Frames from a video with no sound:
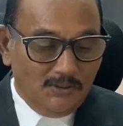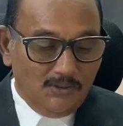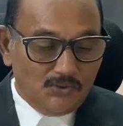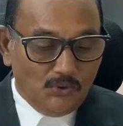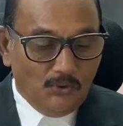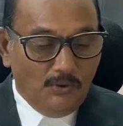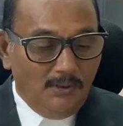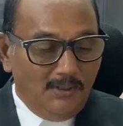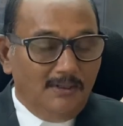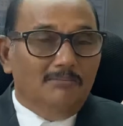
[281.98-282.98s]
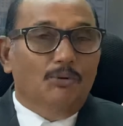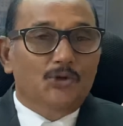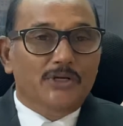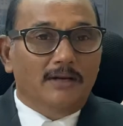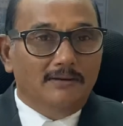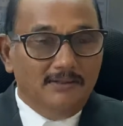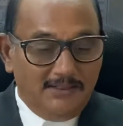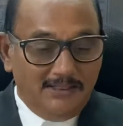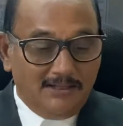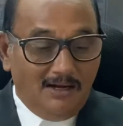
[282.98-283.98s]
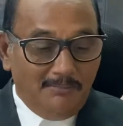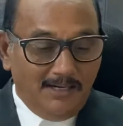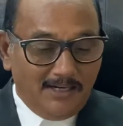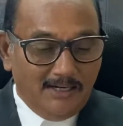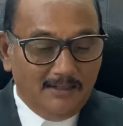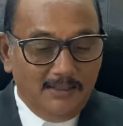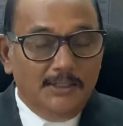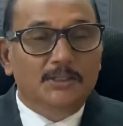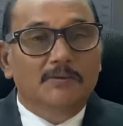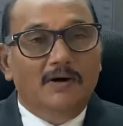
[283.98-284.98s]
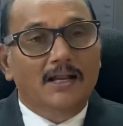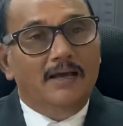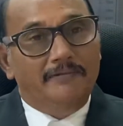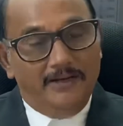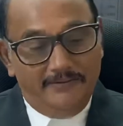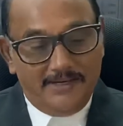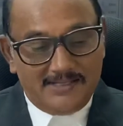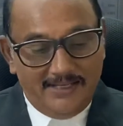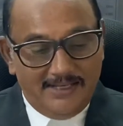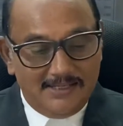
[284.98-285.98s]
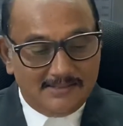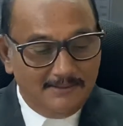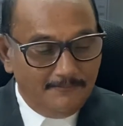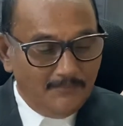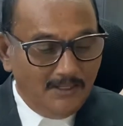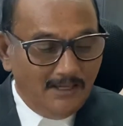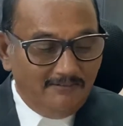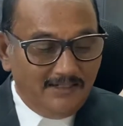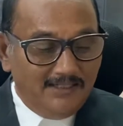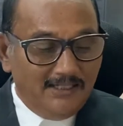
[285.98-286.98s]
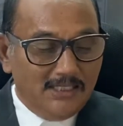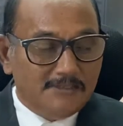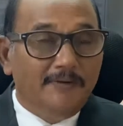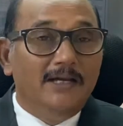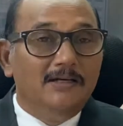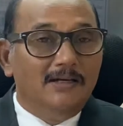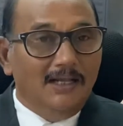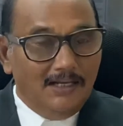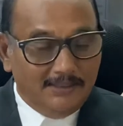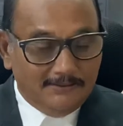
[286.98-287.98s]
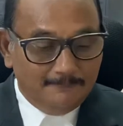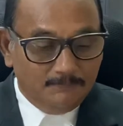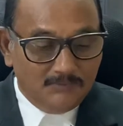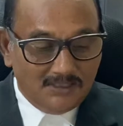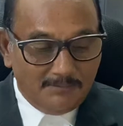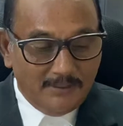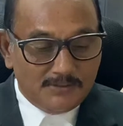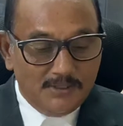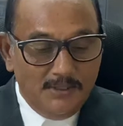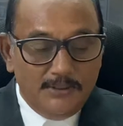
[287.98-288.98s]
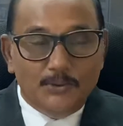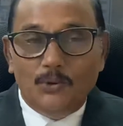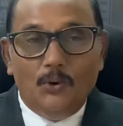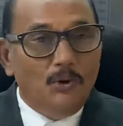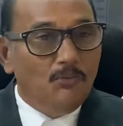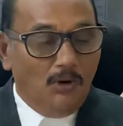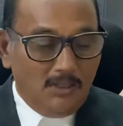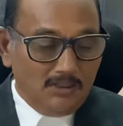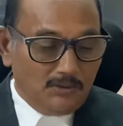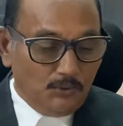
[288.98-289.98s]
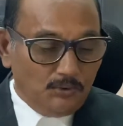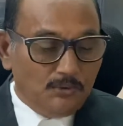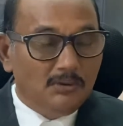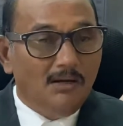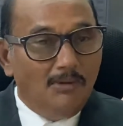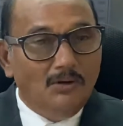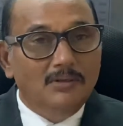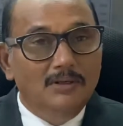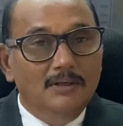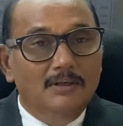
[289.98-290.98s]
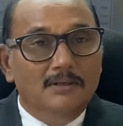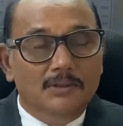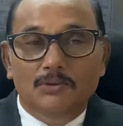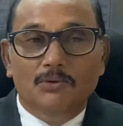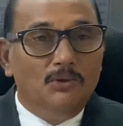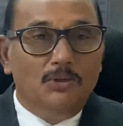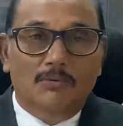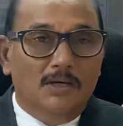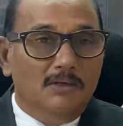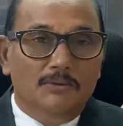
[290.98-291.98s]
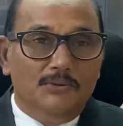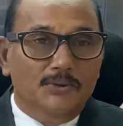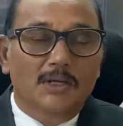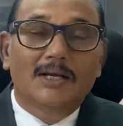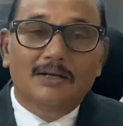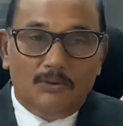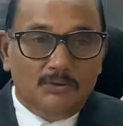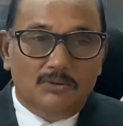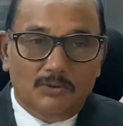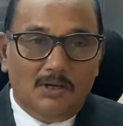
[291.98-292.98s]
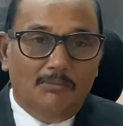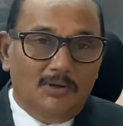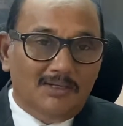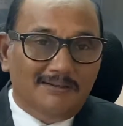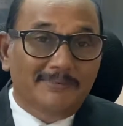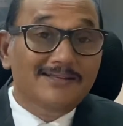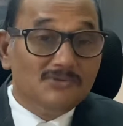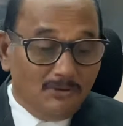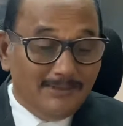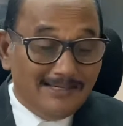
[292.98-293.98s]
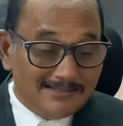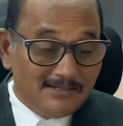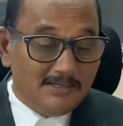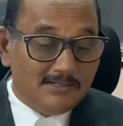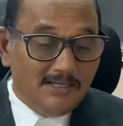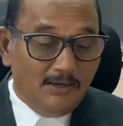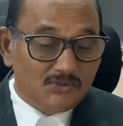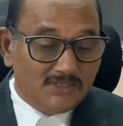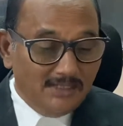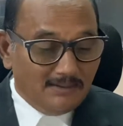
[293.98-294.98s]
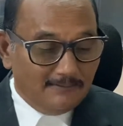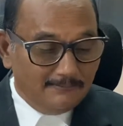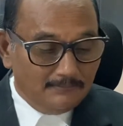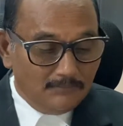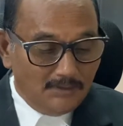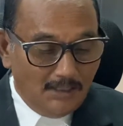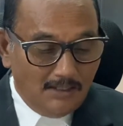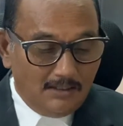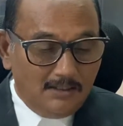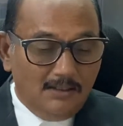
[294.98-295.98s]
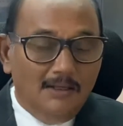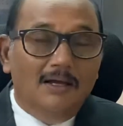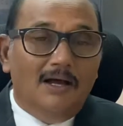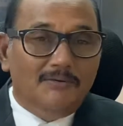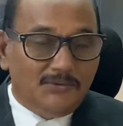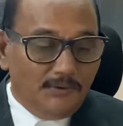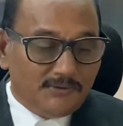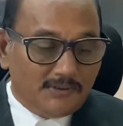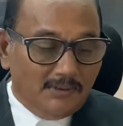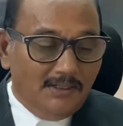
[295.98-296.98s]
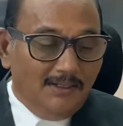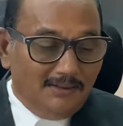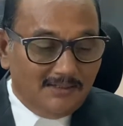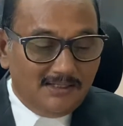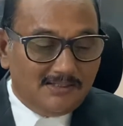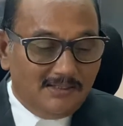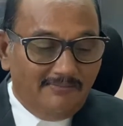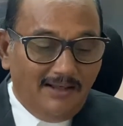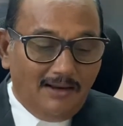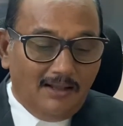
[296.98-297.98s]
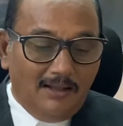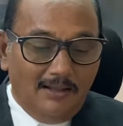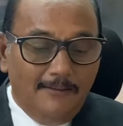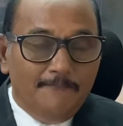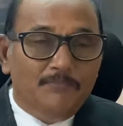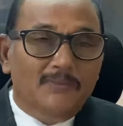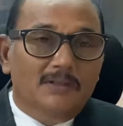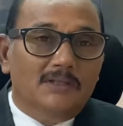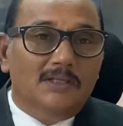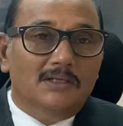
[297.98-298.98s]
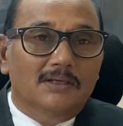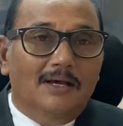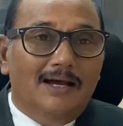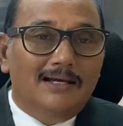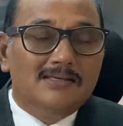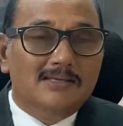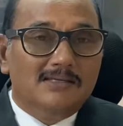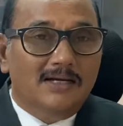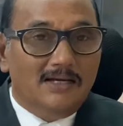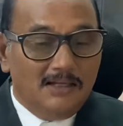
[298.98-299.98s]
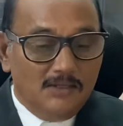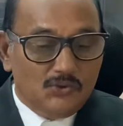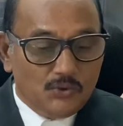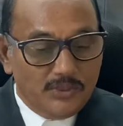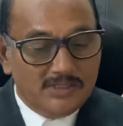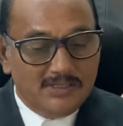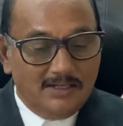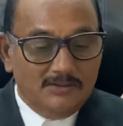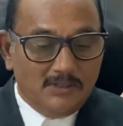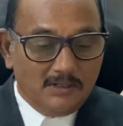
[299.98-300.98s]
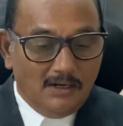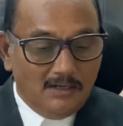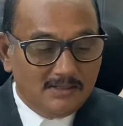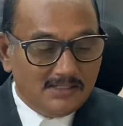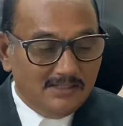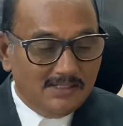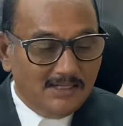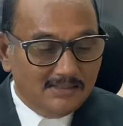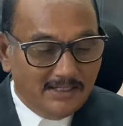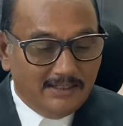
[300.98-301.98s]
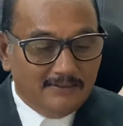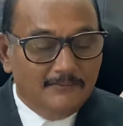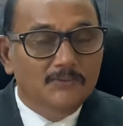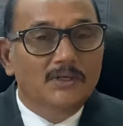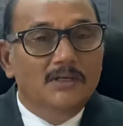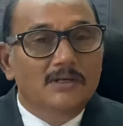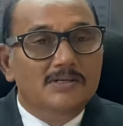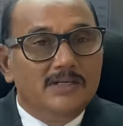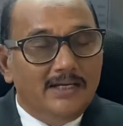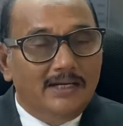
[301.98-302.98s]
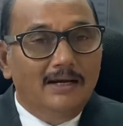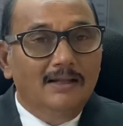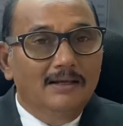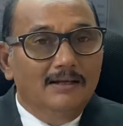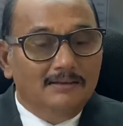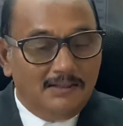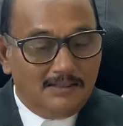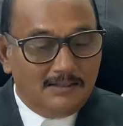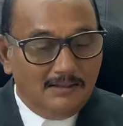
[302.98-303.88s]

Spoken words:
So Bhushan, he commented, "Your affidavit says everything is fine in Delhi. That means you don't want the truth to come out. You don't want the truth to come out. That means so many incidents they have seen." And of course, this when the Assistant Solicitor General Sanjay Jain, stated that